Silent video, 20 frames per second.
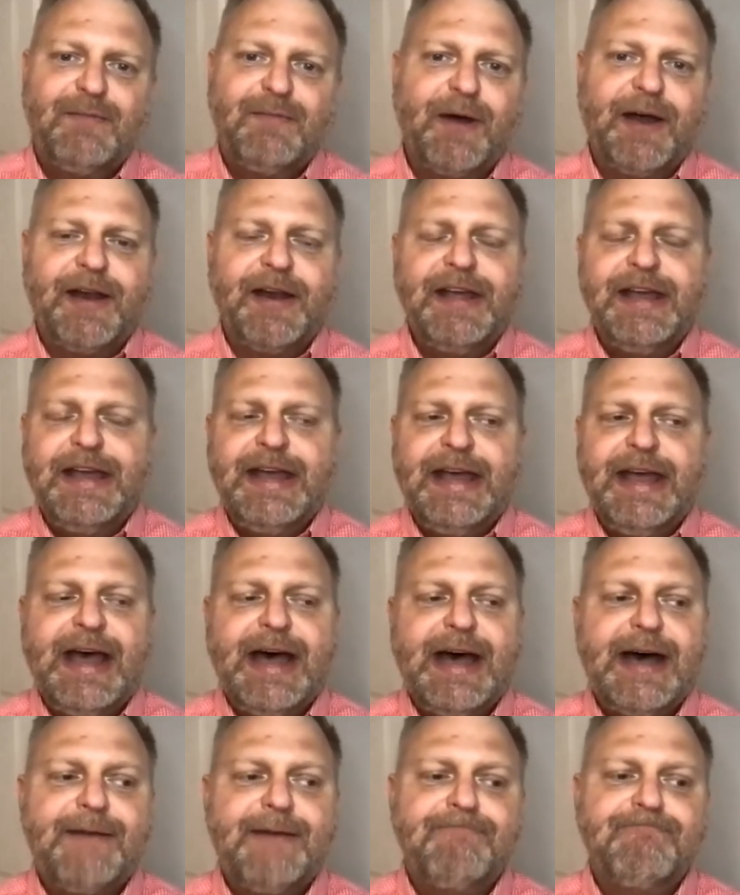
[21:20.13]
But
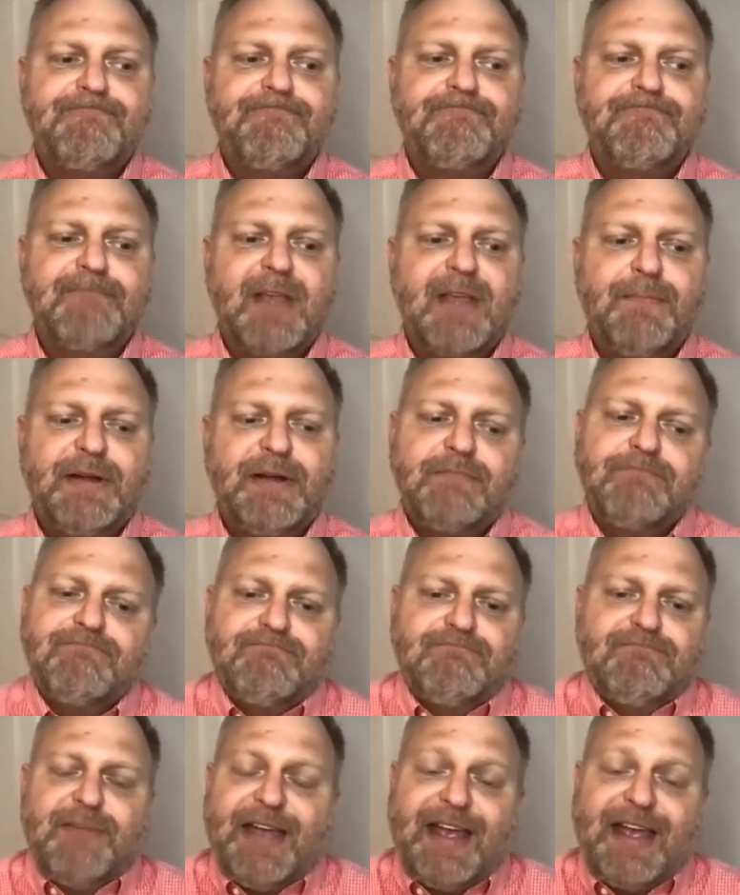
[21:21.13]
um, but
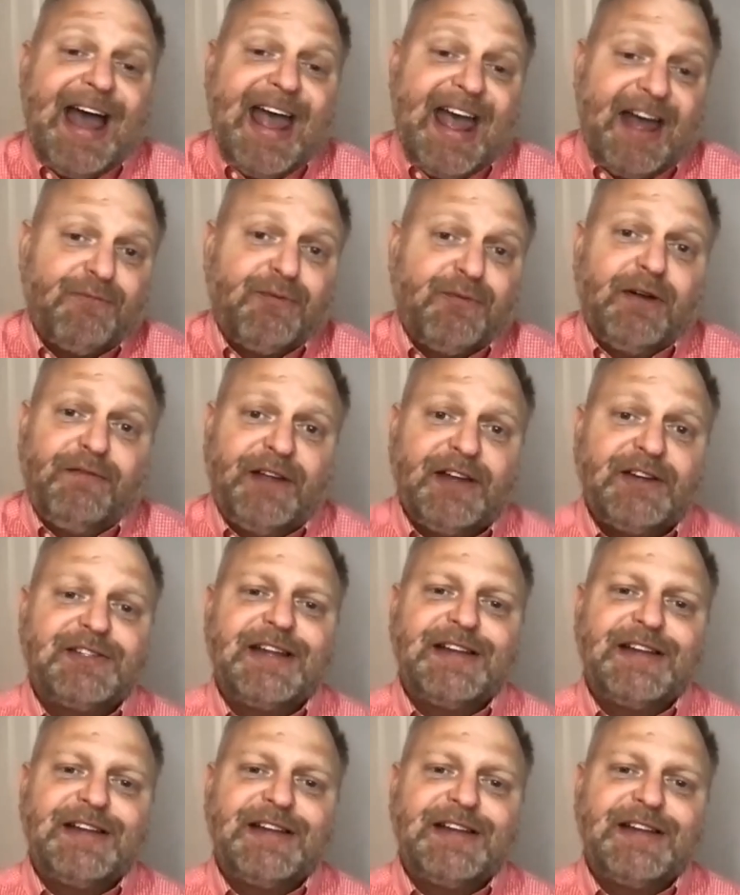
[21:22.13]
like I have privilege,